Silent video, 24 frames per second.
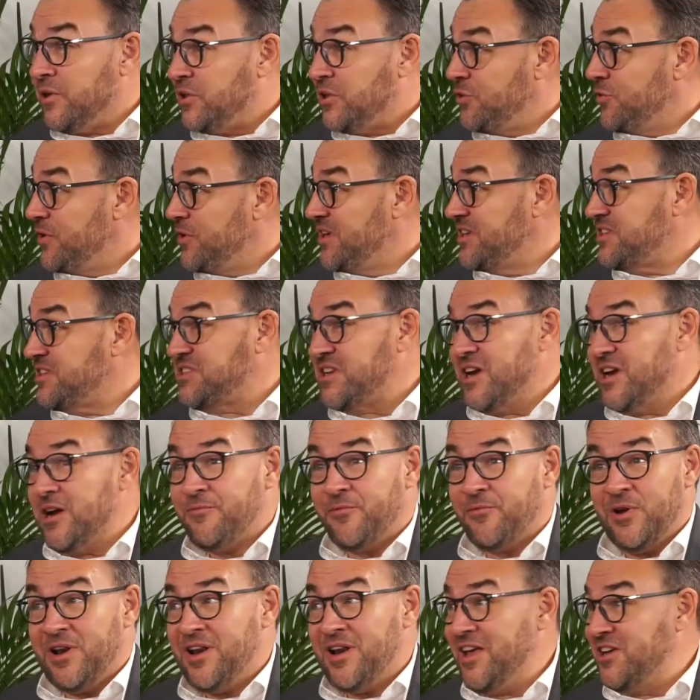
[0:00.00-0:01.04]
But doing so
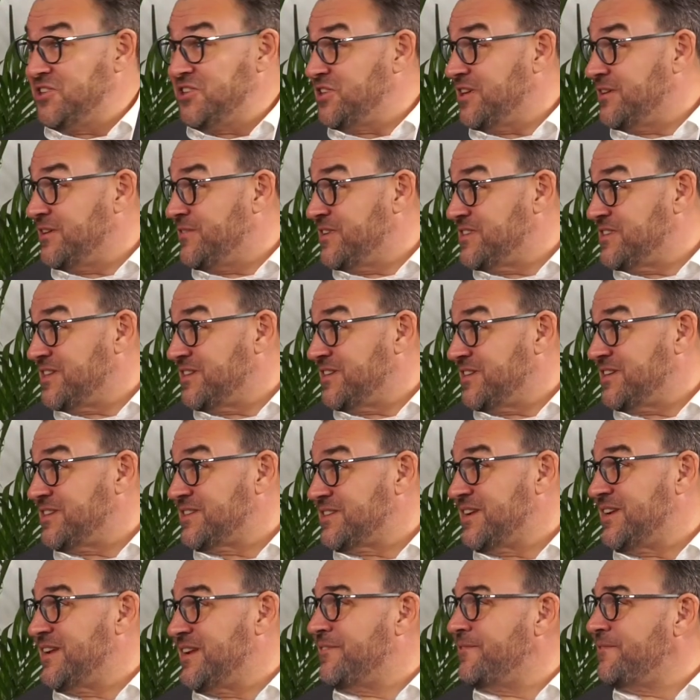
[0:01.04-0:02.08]
for leisure
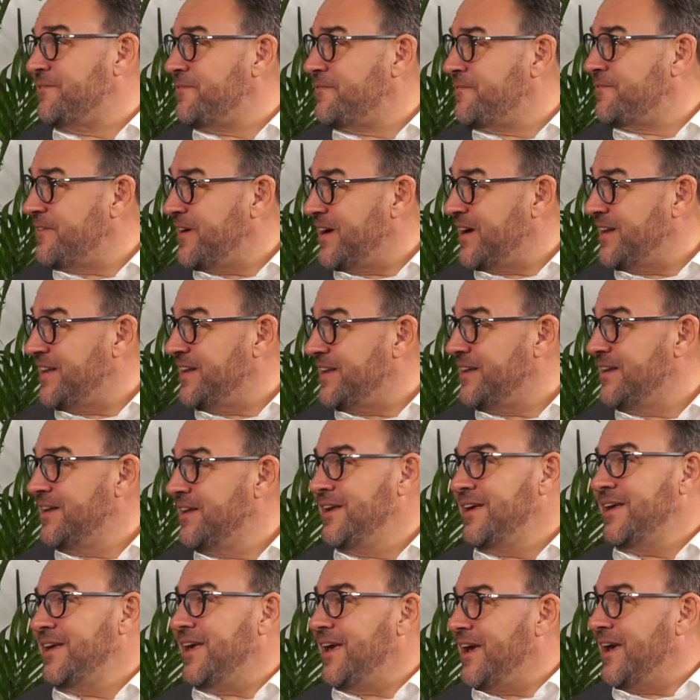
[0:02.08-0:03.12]
visitors in a fun,
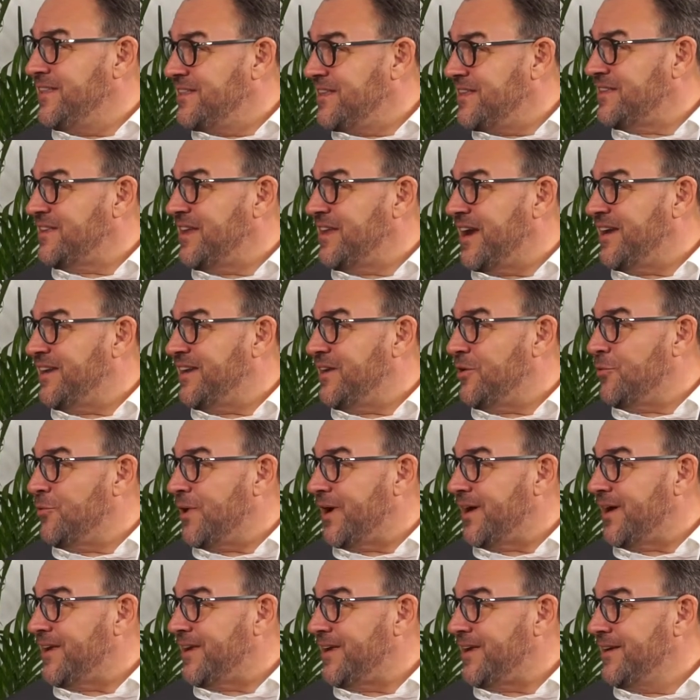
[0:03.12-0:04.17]
entertaining
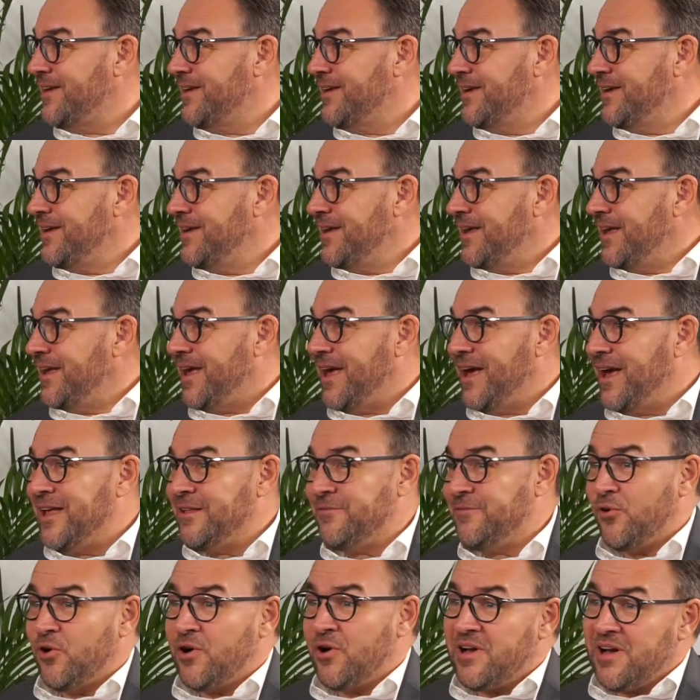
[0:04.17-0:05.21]
way,
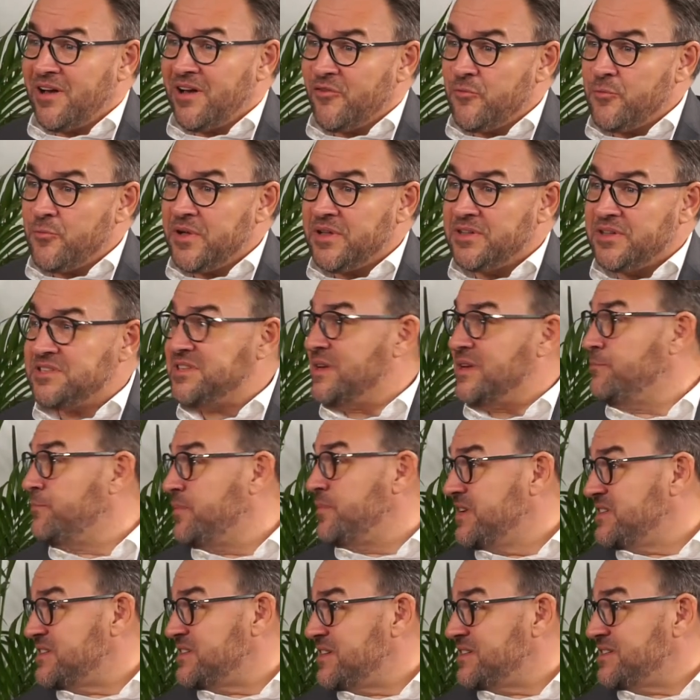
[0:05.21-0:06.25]
and for governments and
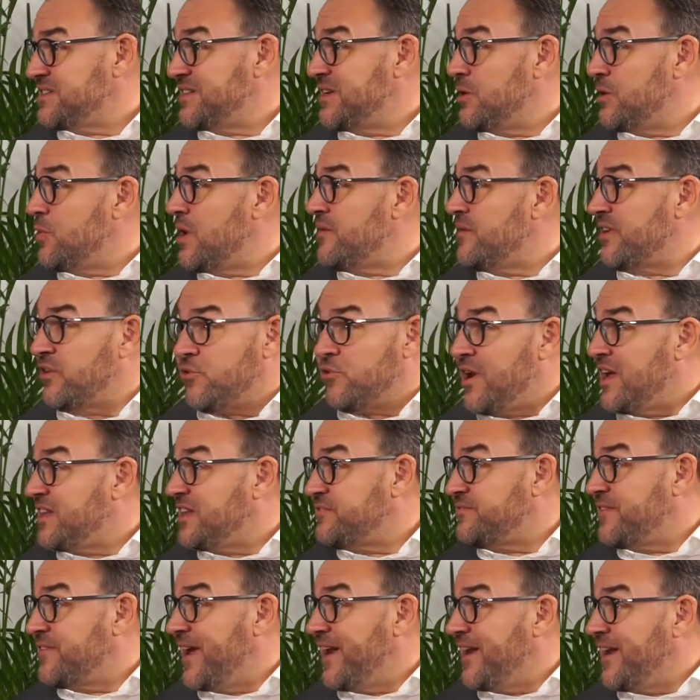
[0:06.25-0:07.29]
business in a way that
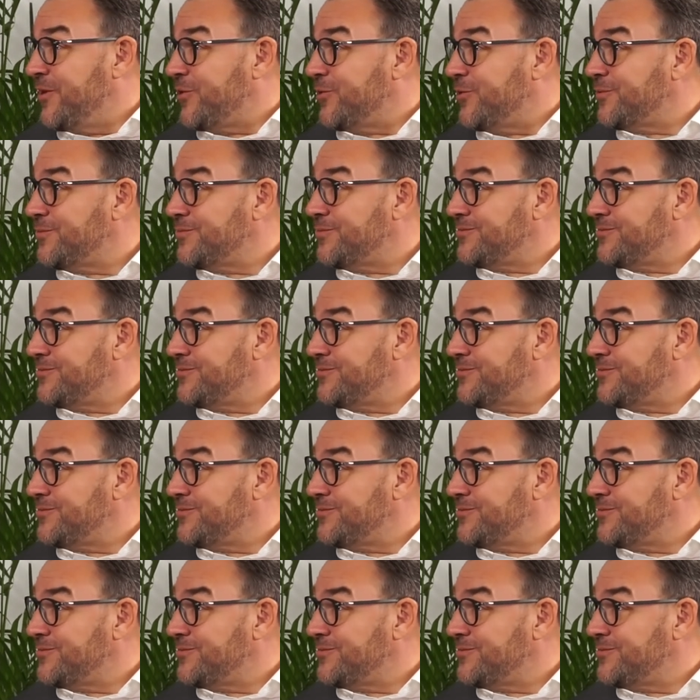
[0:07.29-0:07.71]
creates value.